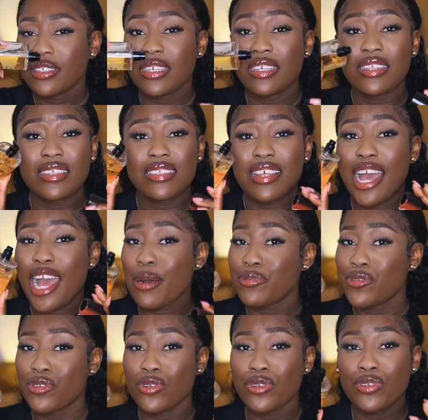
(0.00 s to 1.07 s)
It is
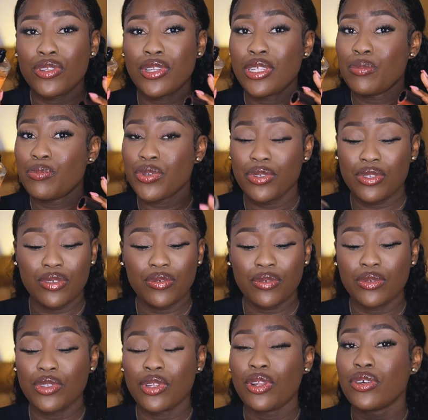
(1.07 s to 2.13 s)
absolutely
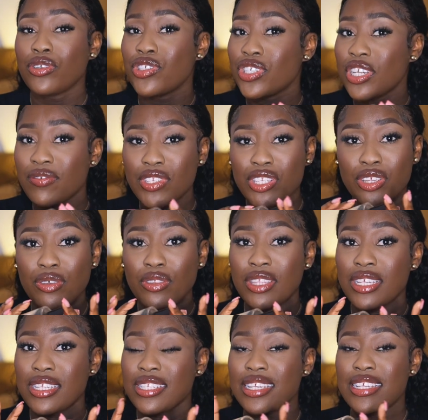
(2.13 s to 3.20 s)
beautiful. The longevity on
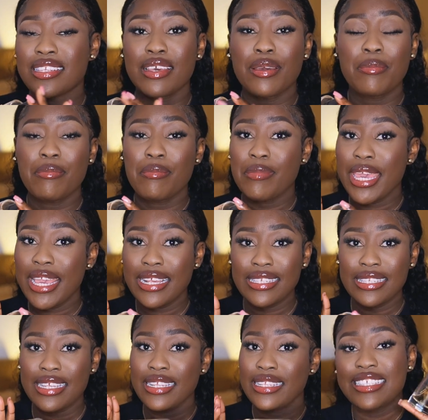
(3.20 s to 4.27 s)
this is
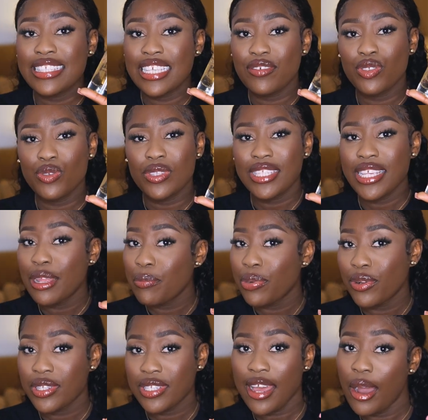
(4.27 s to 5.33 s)
amazing. This gives you 10
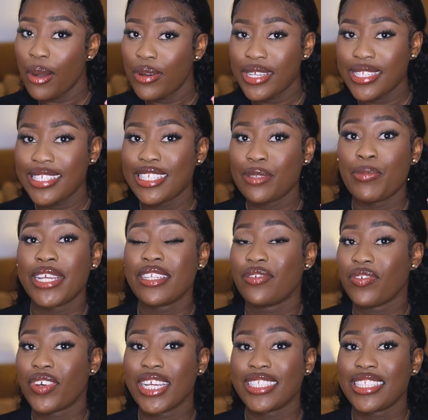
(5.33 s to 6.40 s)
plus hours despite the
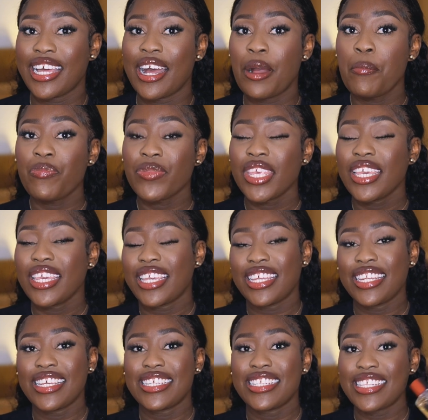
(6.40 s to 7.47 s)
fact that
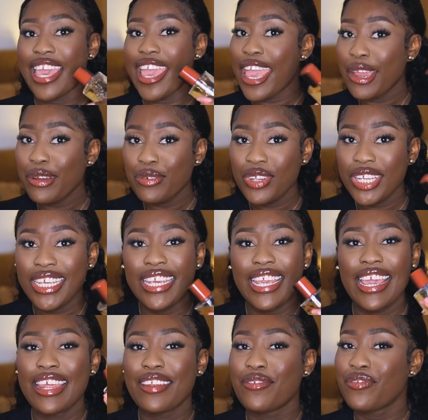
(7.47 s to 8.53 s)
it is airy
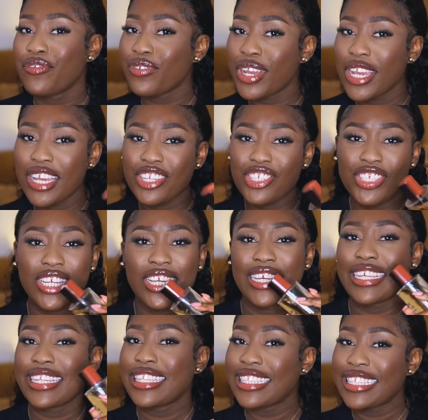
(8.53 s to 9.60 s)
and fresh
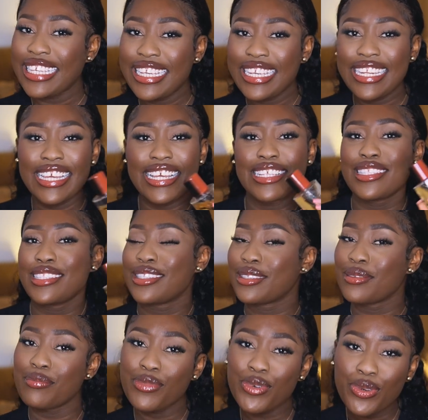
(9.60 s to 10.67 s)
and clean and
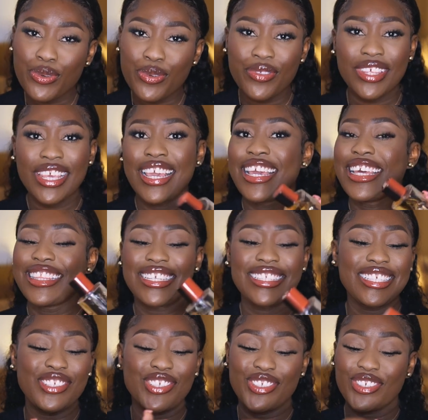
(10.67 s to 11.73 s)
smooth. This
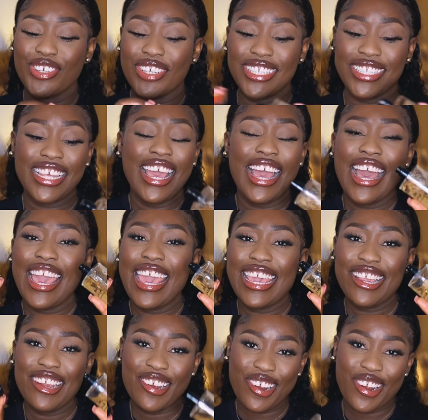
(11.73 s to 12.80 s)
is just
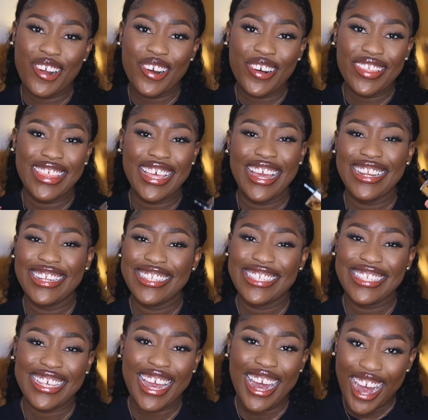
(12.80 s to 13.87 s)
a girl that
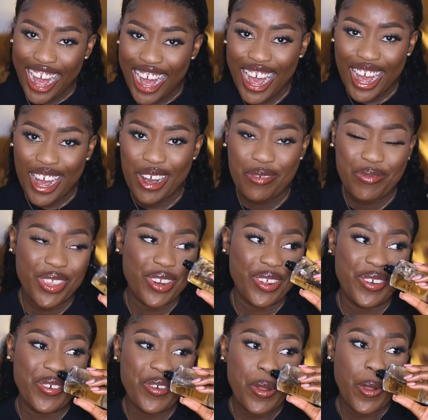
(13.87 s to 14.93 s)
is calm, you
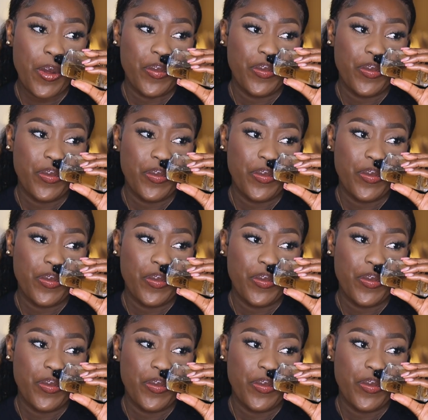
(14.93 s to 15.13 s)
know?